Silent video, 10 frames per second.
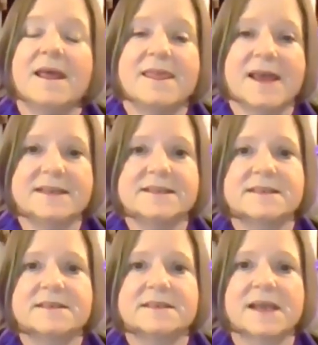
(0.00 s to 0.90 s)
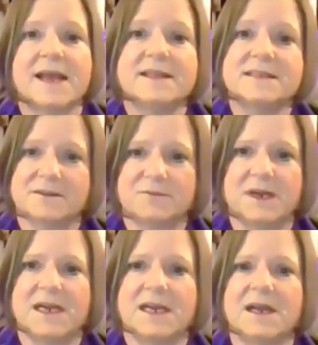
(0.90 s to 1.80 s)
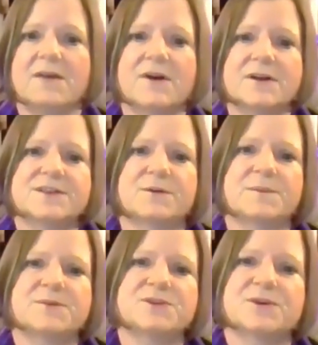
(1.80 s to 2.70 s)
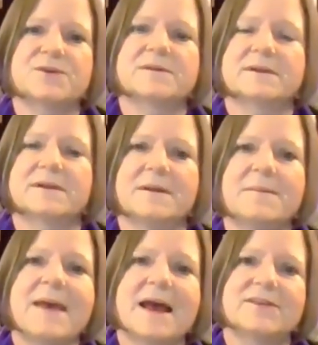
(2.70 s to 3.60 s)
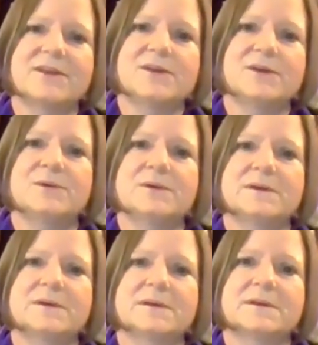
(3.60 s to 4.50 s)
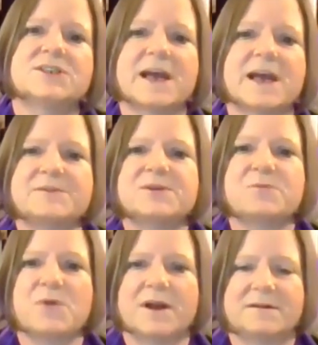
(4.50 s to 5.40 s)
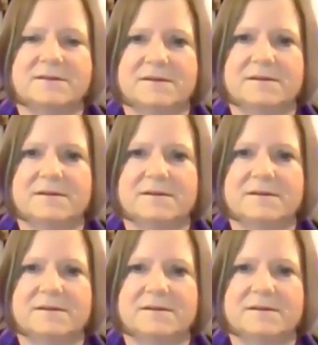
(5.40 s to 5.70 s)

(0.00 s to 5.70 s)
Thus ends the reading of our scripture, Matthew chapter 1,